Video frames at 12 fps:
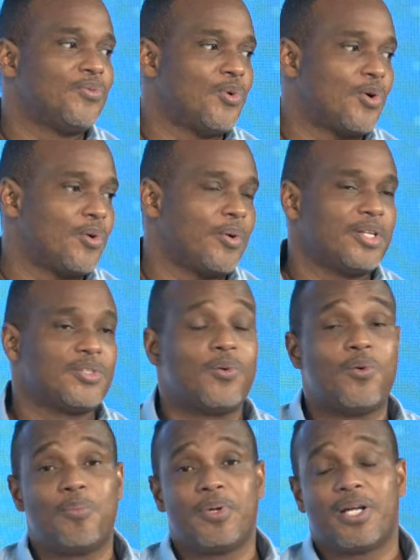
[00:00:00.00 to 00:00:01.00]
we're going to
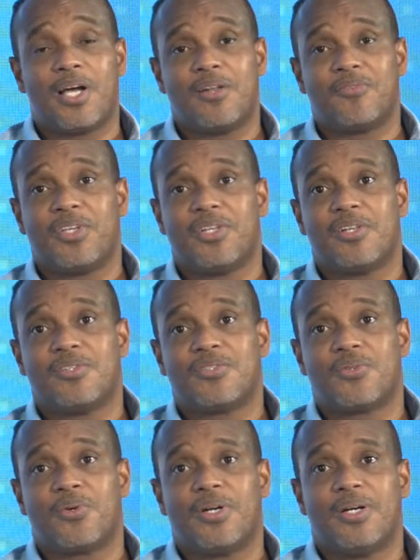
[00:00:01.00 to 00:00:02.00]
open a convenience
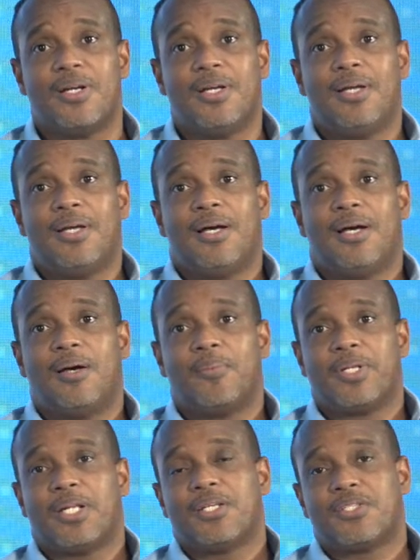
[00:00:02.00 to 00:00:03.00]
store.
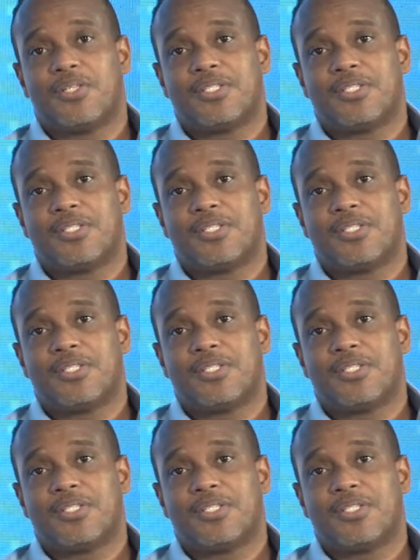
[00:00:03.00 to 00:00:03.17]
In addition to